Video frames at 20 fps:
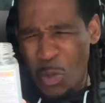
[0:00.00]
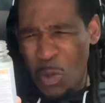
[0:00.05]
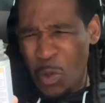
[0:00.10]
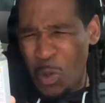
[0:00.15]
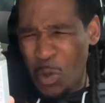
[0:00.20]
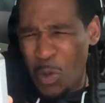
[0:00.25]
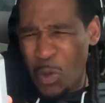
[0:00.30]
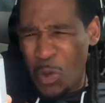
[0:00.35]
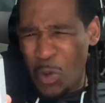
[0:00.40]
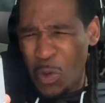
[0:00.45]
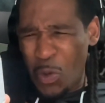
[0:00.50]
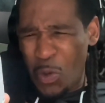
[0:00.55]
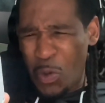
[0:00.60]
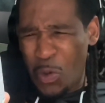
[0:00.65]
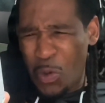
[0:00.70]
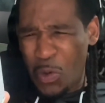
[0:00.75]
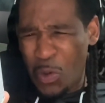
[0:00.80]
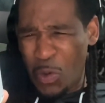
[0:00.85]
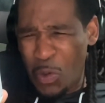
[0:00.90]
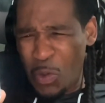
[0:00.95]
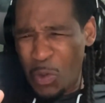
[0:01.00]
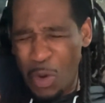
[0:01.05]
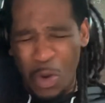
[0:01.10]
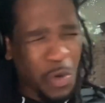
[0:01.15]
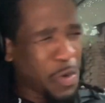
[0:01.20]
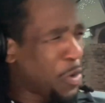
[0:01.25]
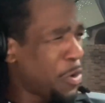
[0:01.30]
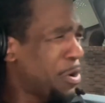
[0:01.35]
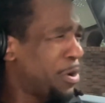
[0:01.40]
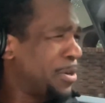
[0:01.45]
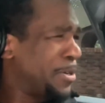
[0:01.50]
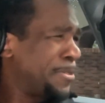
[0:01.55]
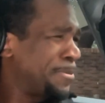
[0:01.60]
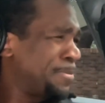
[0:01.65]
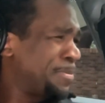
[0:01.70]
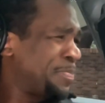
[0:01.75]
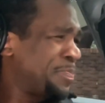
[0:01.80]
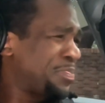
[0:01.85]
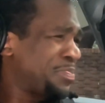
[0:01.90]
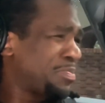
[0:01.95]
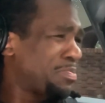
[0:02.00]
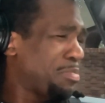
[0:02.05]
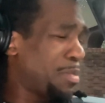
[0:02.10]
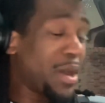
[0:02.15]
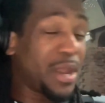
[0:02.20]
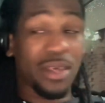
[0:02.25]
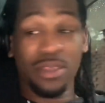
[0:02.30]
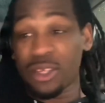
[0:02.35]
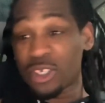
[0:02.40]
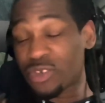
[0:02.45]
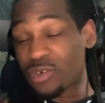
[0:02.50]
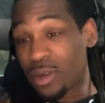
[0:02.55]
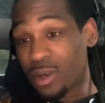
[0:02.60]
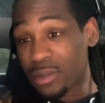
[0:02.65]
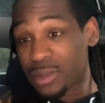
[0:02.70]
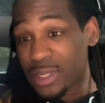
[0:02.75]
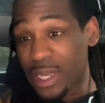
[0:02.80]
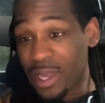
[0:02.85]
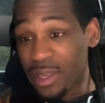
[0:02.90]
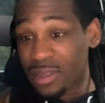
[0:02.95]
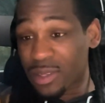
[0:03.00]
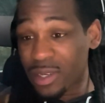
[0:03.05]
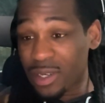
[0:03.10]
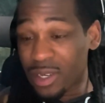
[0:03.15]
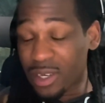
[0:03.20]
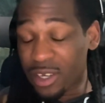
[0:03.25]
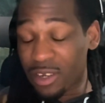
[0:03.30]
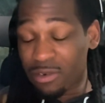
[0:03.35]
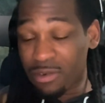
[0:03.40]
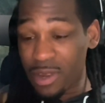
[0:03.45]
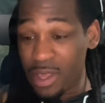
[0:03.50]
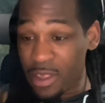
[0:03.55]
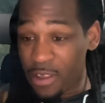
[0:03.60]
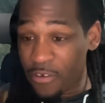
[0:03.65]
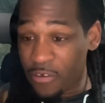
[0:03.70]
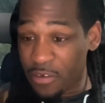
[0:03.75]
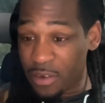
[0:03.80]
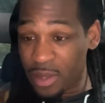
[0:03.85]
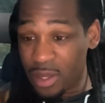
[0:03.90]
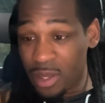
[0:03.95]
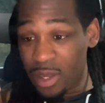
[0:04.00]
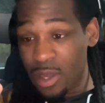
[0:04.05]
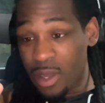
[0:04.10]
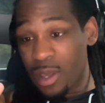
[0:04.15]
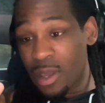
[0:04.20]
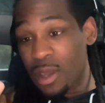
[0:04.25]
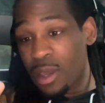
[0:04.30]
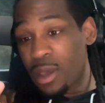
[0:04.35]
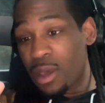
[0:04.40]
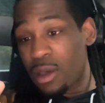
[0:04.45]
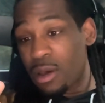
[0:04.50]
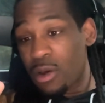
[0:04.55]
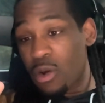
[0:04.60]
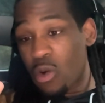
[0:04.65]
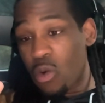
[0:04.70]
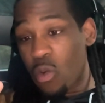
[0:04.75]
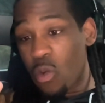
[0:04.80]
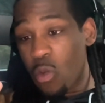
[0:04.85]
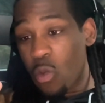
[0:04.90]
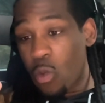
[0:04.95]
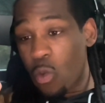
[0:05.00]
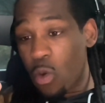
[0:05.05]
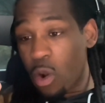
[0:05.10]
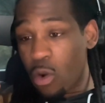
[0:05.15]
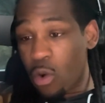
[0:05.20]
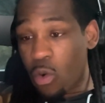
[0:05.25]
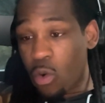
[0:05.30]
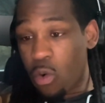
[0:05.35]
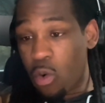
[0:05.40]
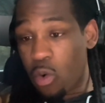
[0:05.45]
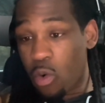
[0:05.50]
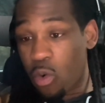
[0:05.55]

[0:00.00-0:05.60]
whoo. Man, that's a strong taste. Good grief. Whoa.